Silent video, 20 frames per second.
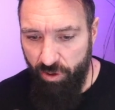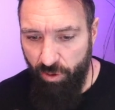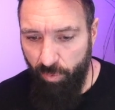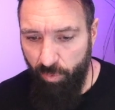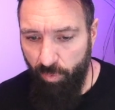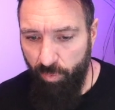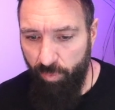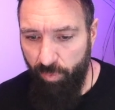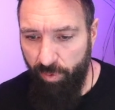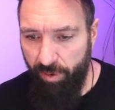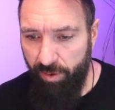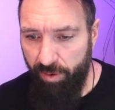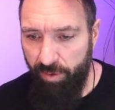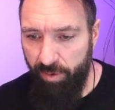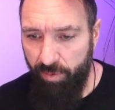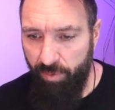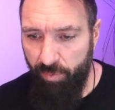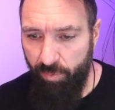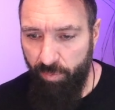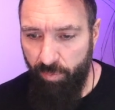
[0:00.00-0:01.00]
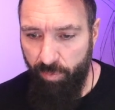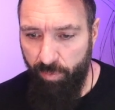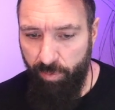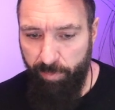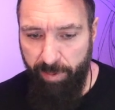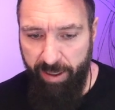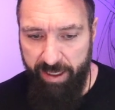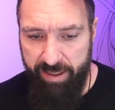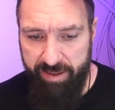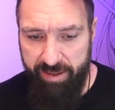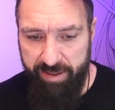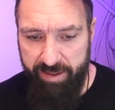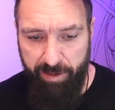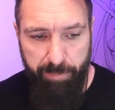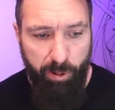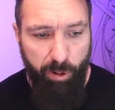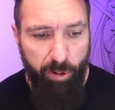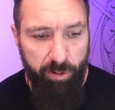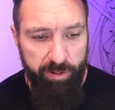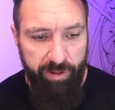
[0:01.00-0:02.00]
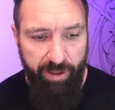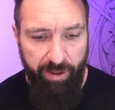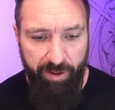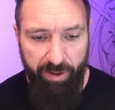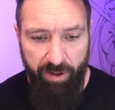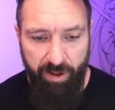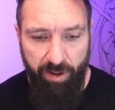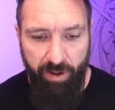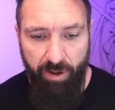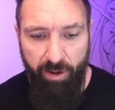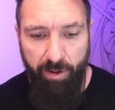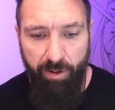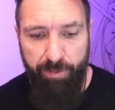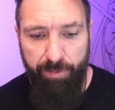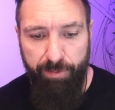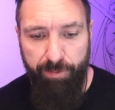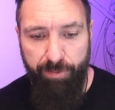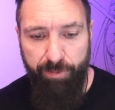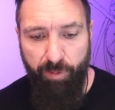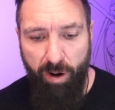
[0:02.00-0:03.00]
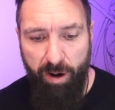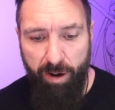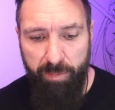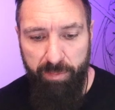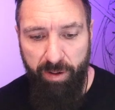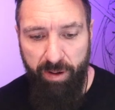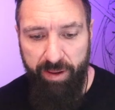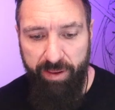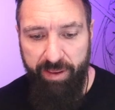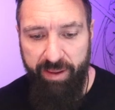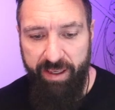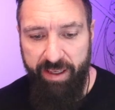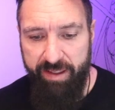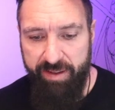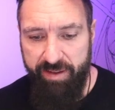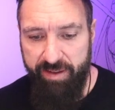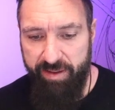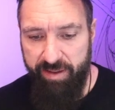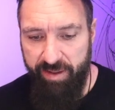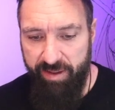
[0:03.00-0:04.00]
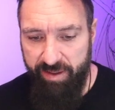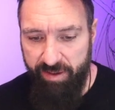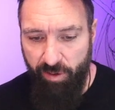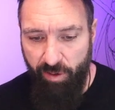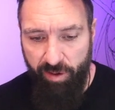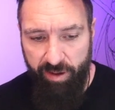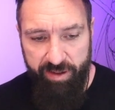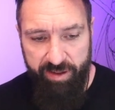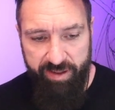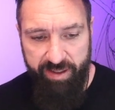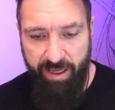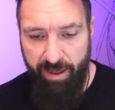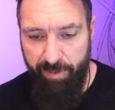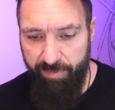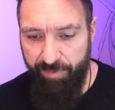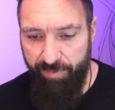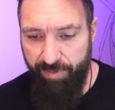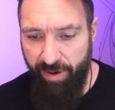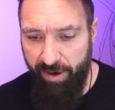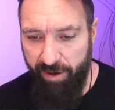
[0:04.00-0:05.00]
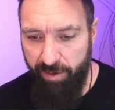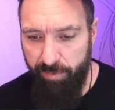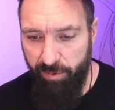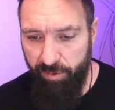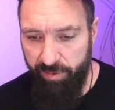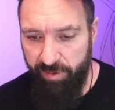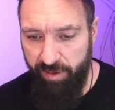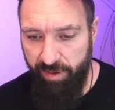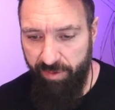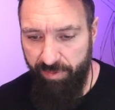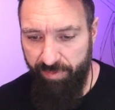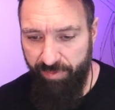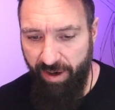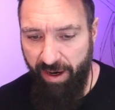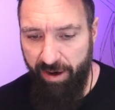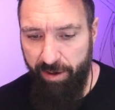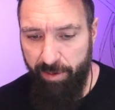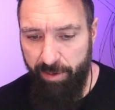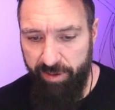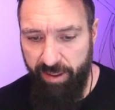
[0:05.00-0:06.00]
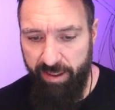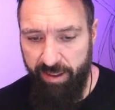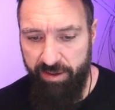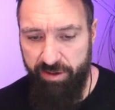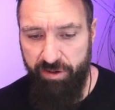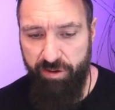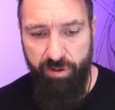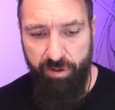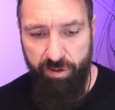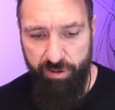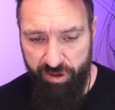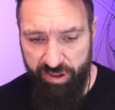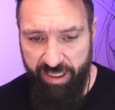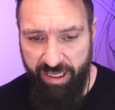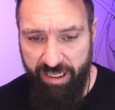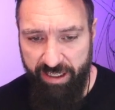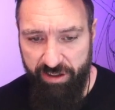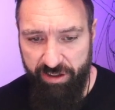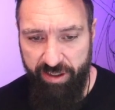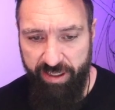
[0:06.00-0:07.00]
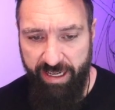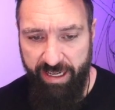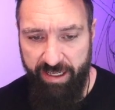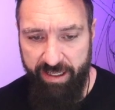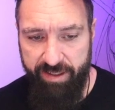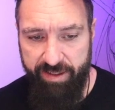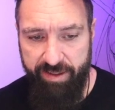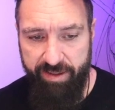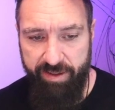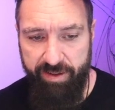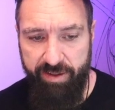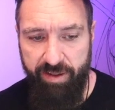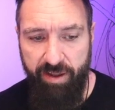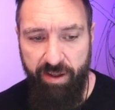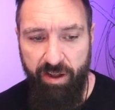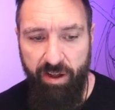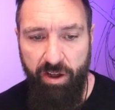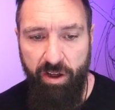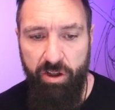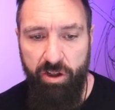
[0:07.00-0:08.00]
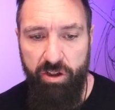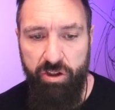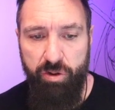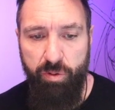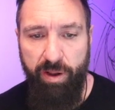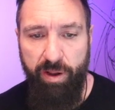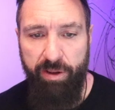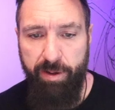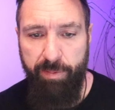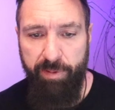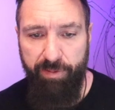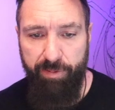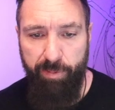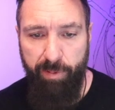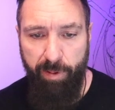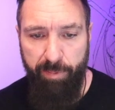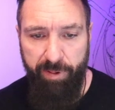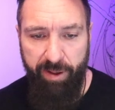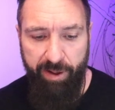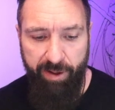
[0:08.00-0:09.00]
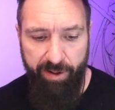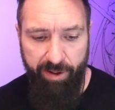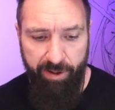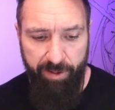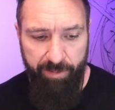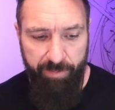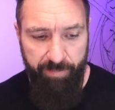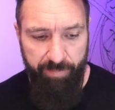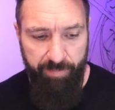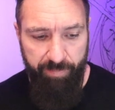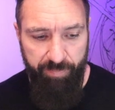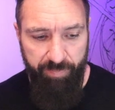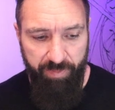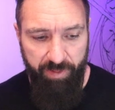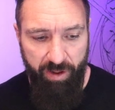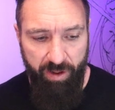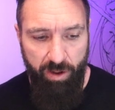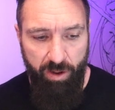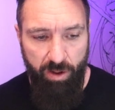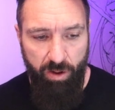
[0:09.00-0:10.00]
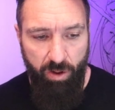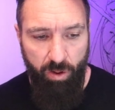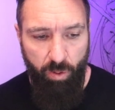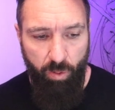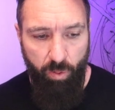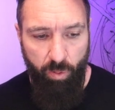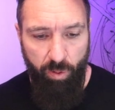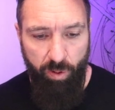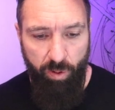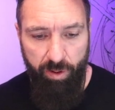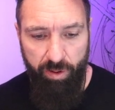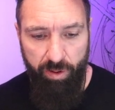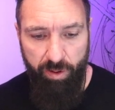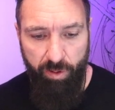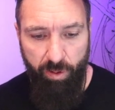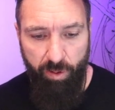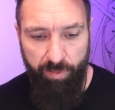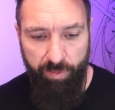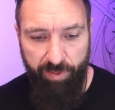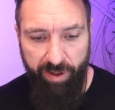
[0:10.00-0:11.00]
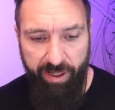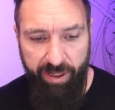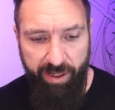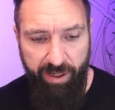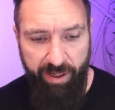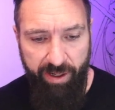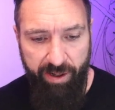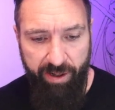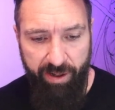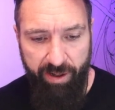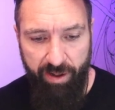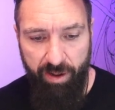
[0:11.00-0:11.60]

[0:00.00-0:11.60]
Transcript: we're basically pulling from these all same variable text called section texts. So whether it's coming from up here or over here,